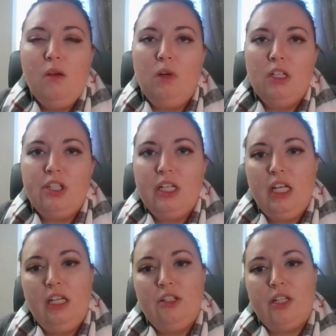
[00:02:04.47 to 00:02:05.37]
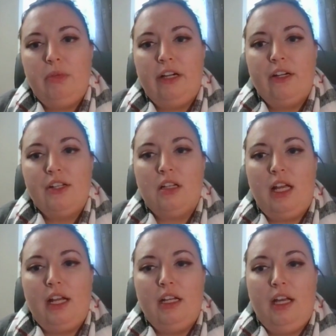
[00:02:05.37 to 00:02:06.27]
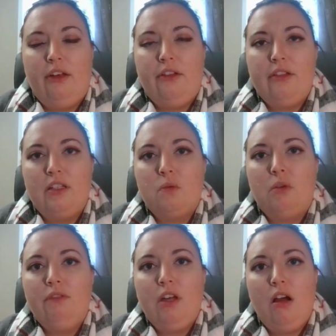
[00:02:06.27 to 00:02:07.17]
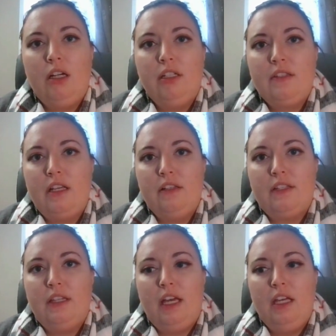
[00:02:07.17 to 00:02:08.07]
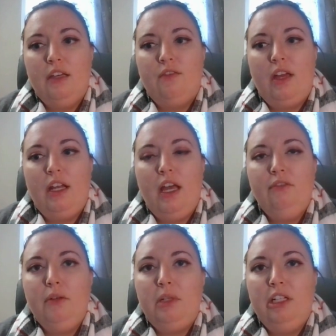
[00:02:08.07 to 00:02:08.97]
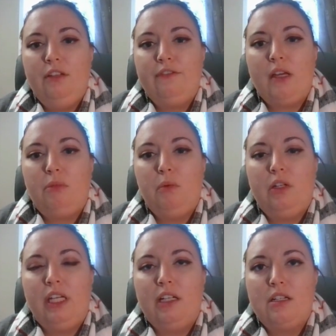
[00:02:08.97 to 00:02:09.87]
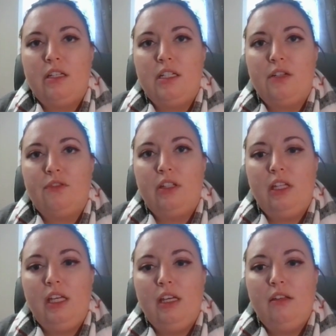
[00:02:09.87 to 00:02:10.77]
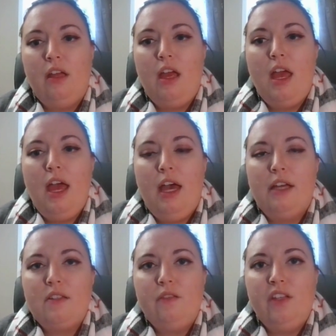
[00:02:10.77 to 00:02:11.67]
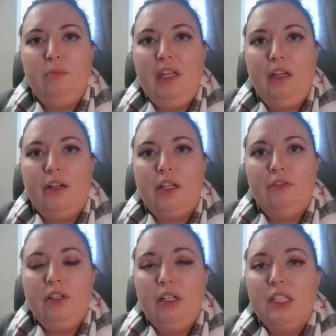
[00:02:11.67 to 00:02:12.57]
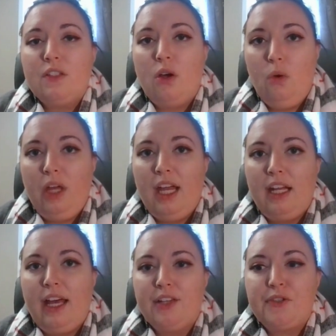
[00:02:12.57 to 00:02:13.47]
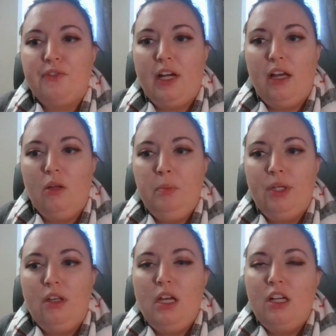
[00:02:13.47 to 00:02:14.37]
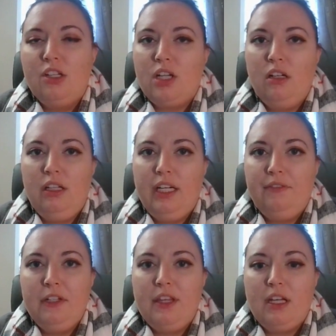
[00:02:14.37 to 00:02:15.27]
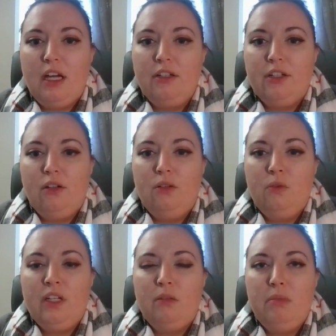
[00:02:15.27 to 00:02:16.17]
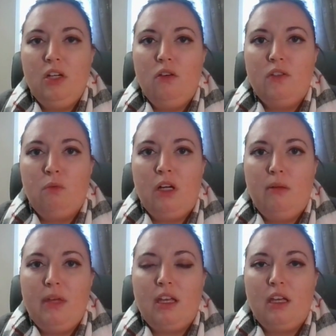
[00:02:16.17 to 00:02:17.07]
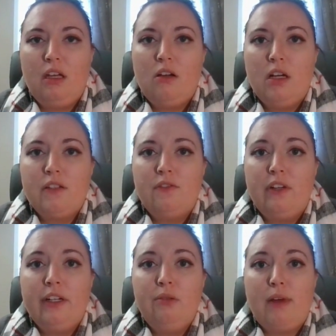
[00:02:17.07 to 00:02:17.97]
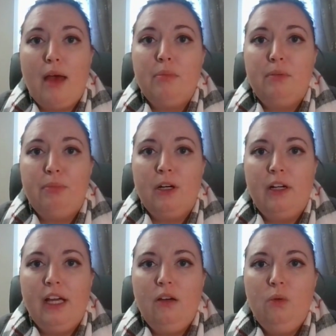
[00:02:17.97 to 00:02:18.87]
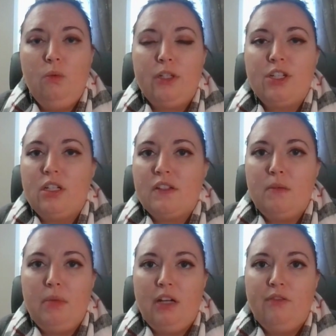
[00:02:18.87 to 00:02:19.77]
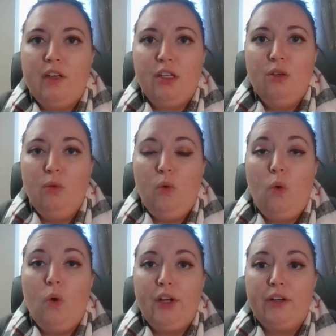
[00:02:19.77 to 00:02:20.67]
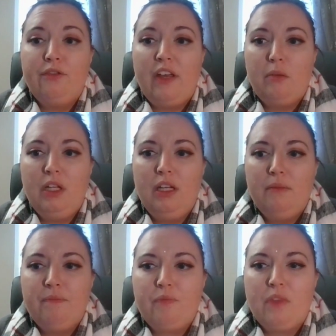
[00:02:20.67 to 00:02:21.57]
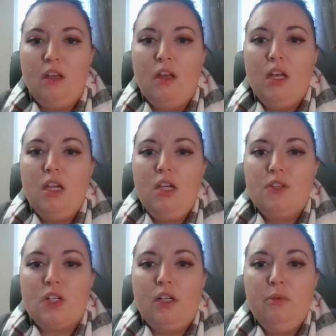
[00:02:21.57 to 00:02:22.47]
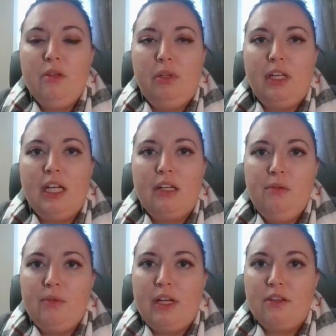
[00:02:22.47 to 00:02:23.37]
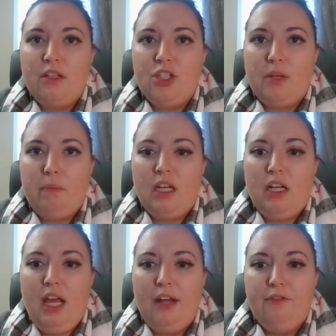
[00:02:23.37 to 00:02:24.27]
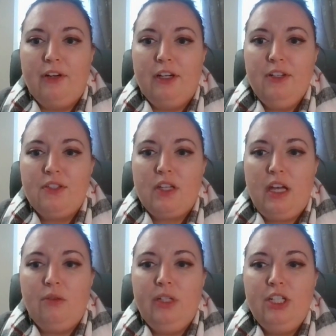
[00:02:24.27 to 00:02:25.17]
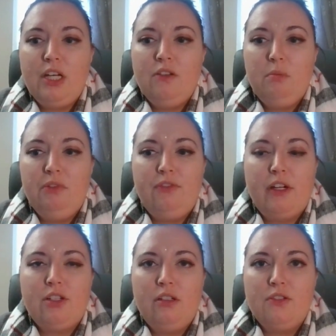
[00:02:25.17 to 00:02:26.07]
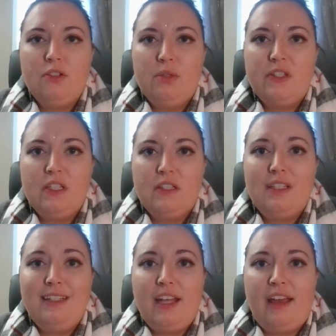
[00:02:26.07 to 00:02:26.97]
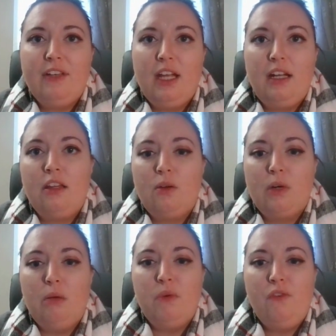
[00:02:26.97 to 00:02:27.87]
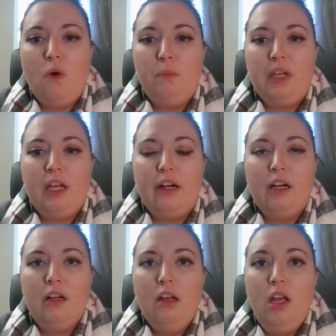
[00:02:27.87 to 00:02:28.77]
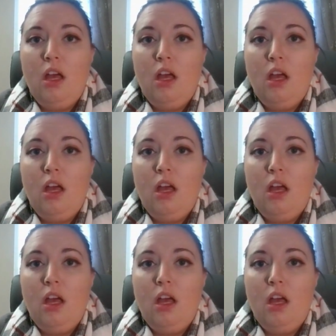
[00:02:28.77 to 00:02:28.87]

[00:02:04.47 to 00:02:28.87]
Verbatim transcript: Watching an aging parent decline in health is one of the hardest things in life, and everyone in the family will handle it differently. As a family caregiver, it's okay to ask for help. Juggling everything on your own can be overwhelming and cause very rapid burnout, which doesn't benefit you or your family. Start with a plan rather than jumping in headfirst and reach out to professionals to assist in navigating the realm of home care.